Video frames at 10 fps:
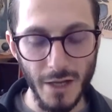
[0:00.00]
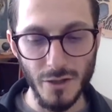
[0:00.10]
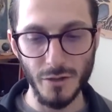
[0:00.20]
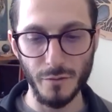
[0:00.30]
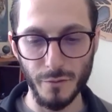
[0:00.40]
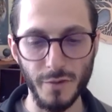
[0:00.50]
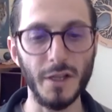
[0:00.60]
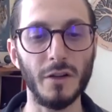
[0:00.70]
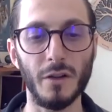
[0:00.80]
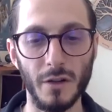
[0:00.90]
and just
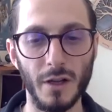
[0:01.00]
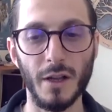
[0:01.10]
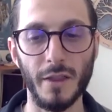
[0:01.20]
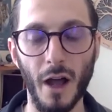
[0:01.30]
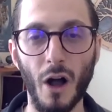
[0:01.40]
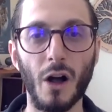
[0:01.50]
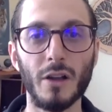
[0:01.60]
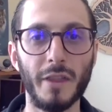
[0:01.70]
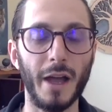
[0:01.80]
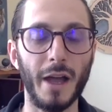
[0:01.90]
feel
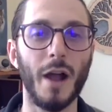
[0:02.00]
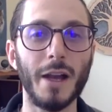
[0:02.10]
all of that